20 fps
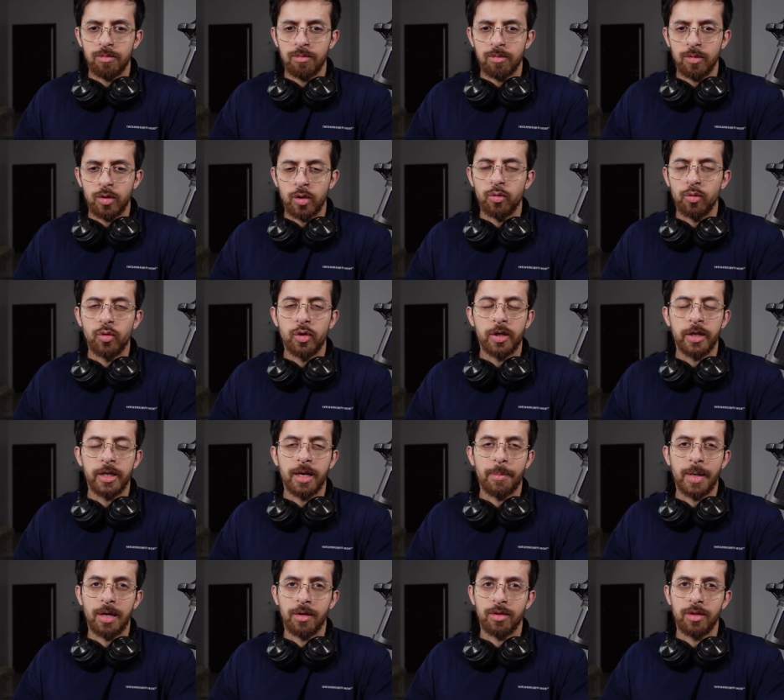you worry
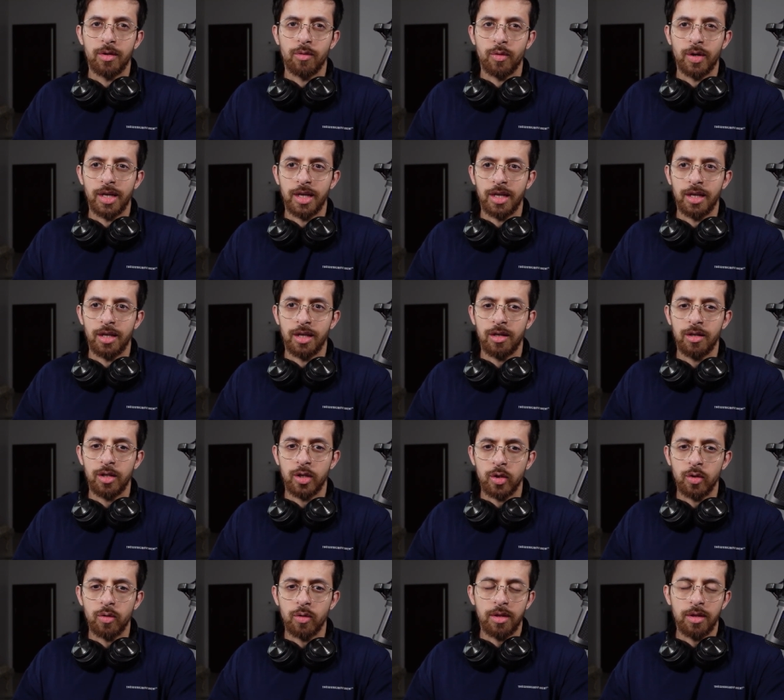about the way
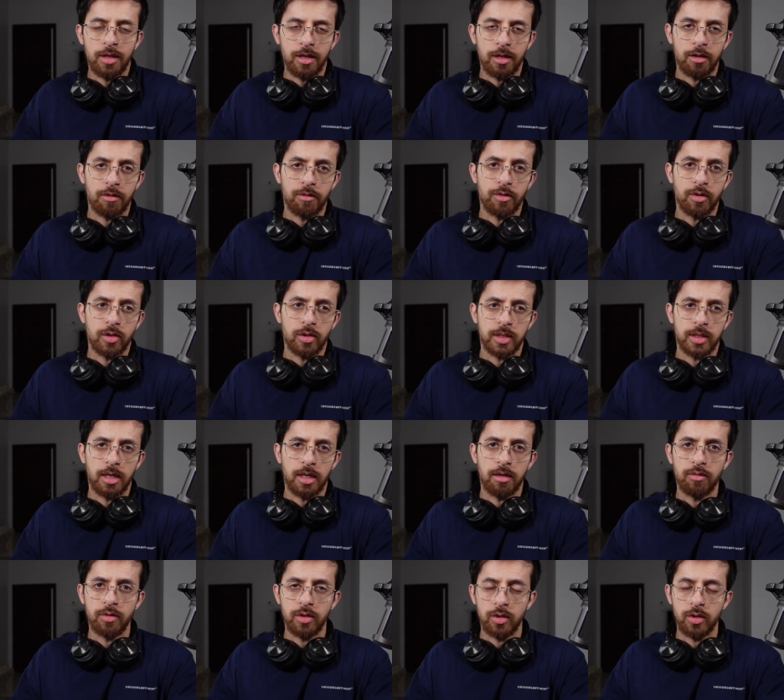you think of
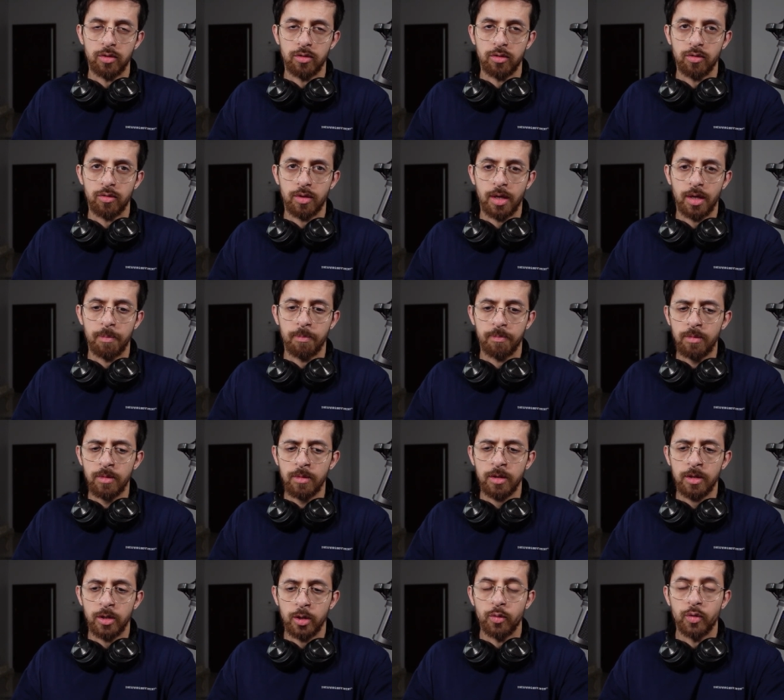yourself when you do them.
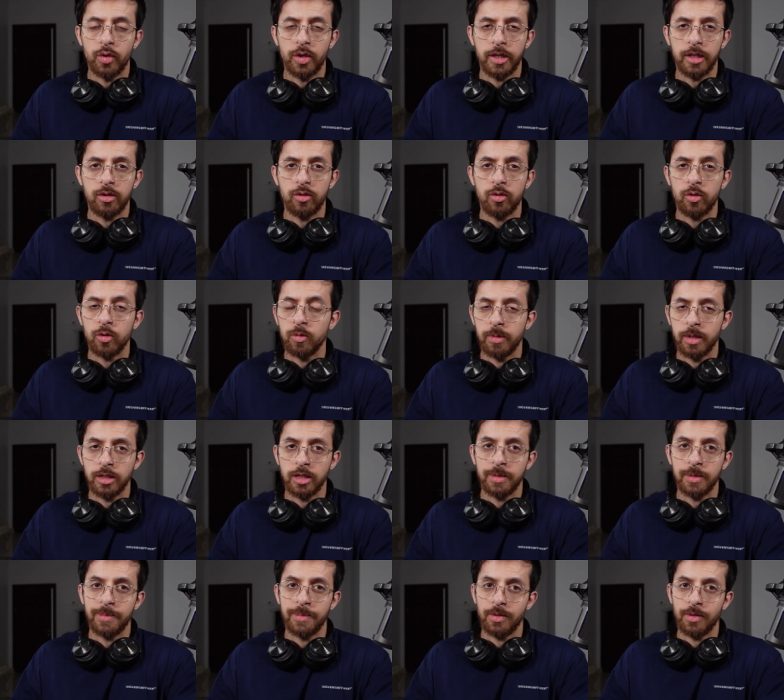You worry too
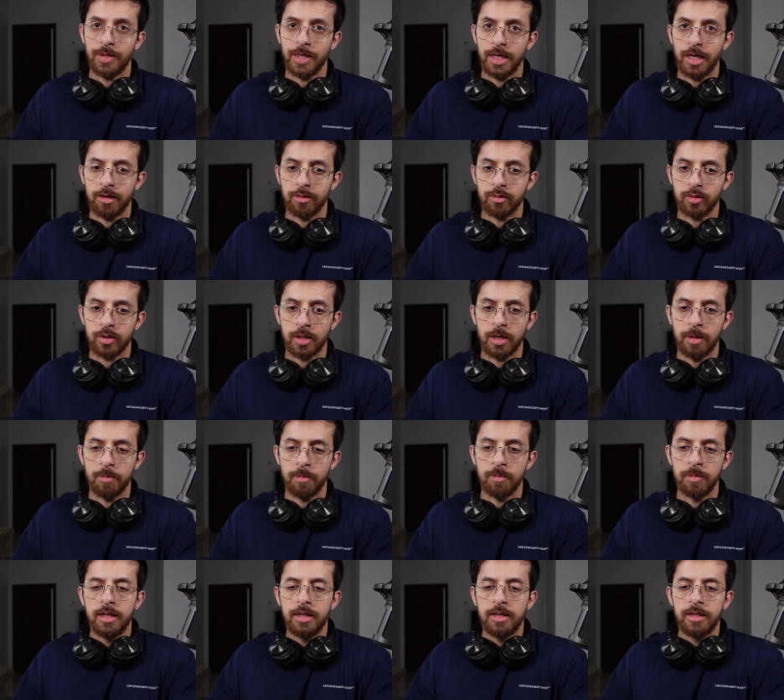much about the outcome
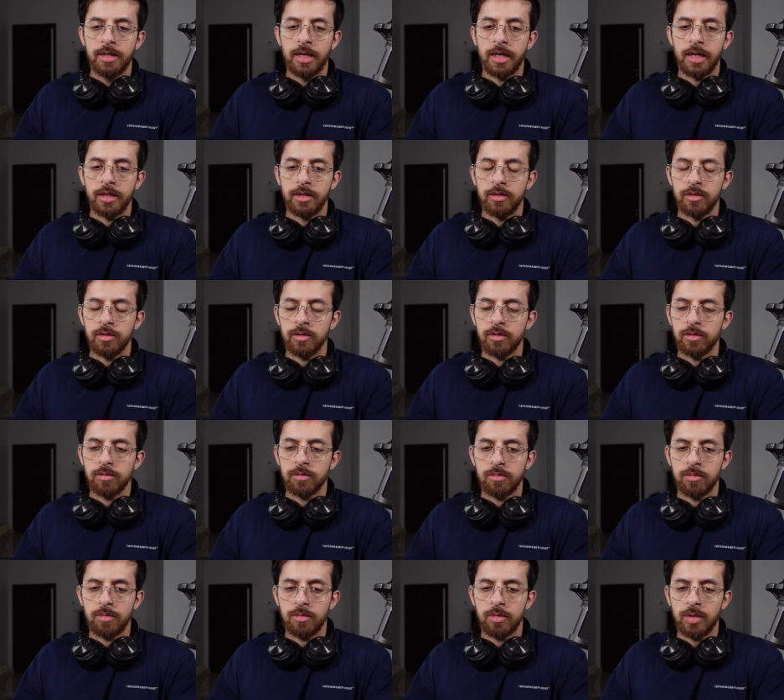and
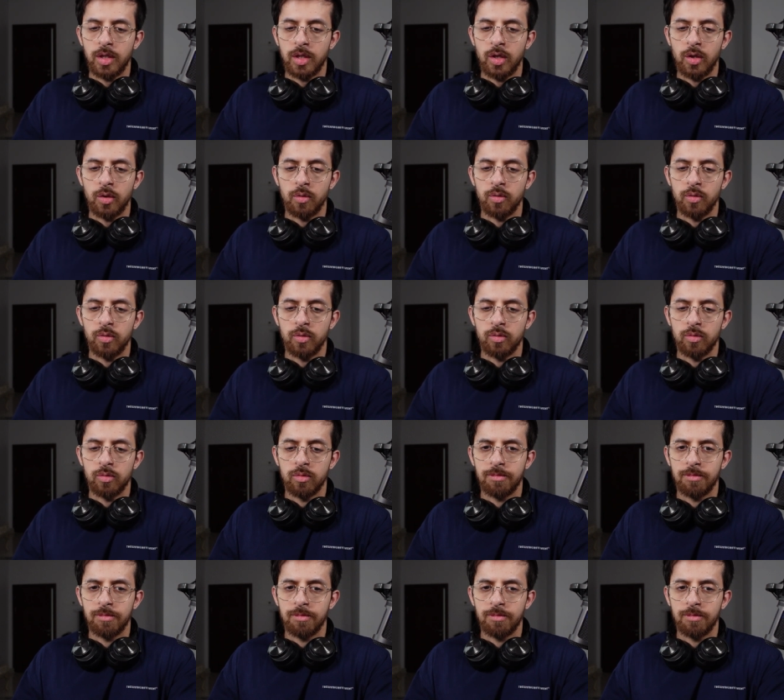you
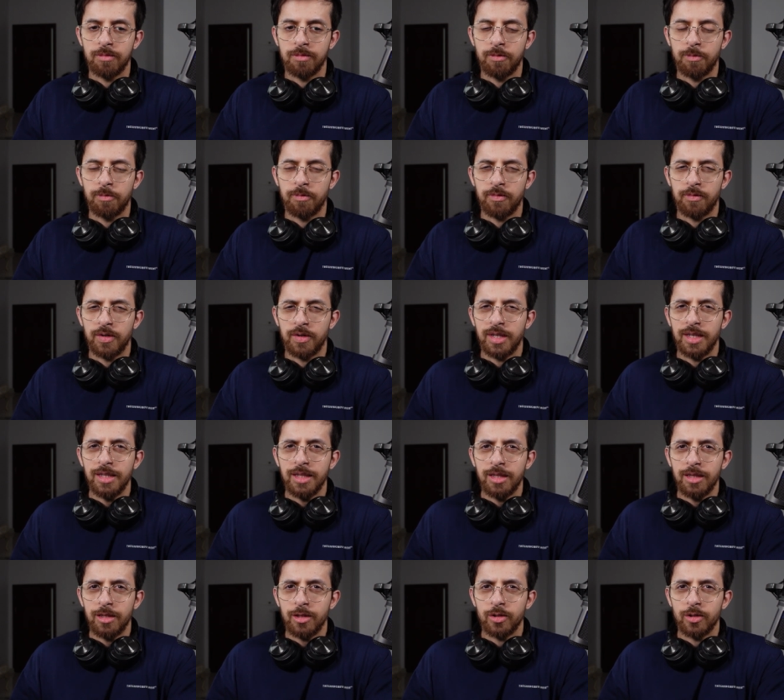
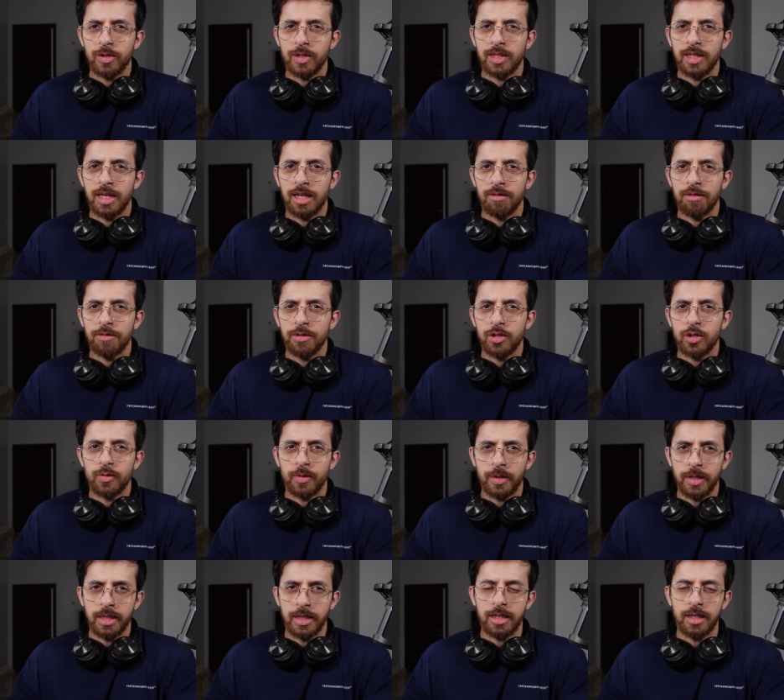feel yourself
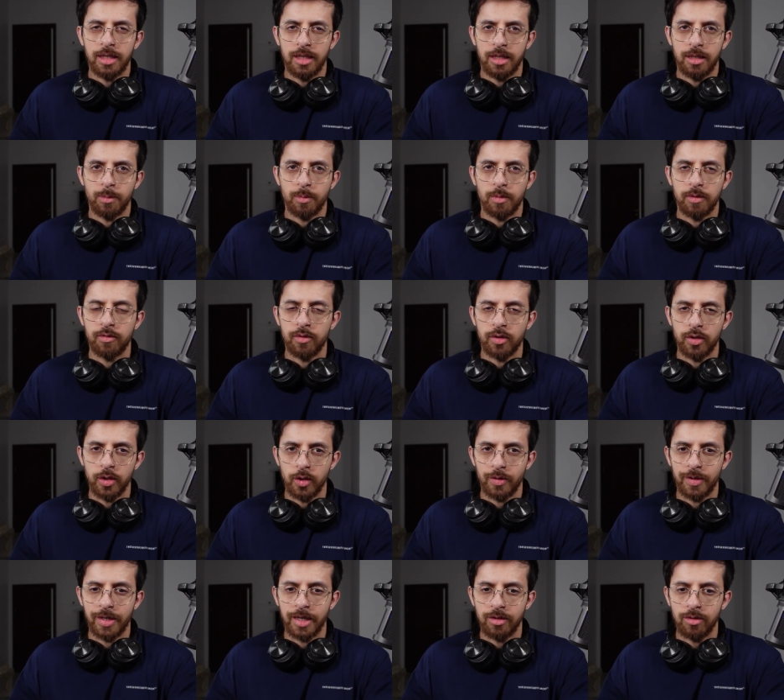shrinking before
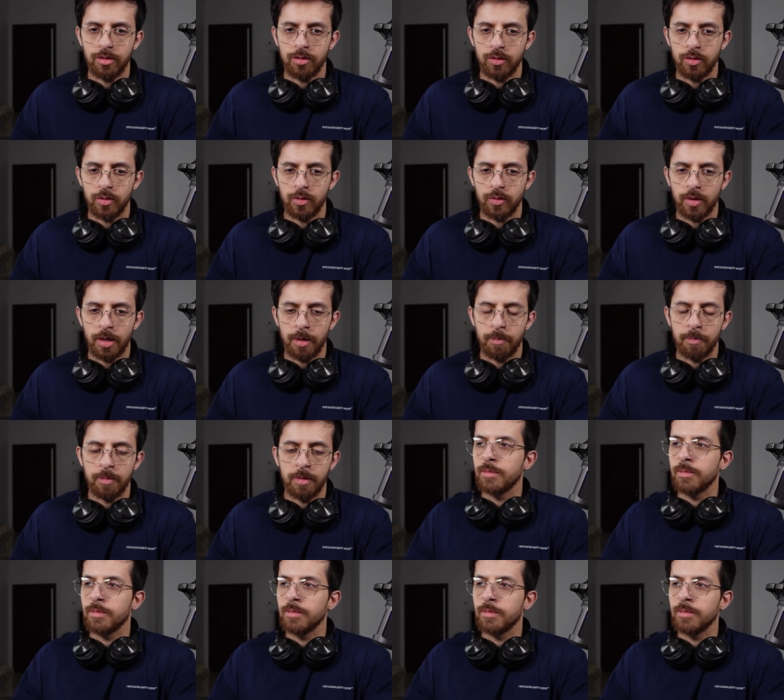you get to do them.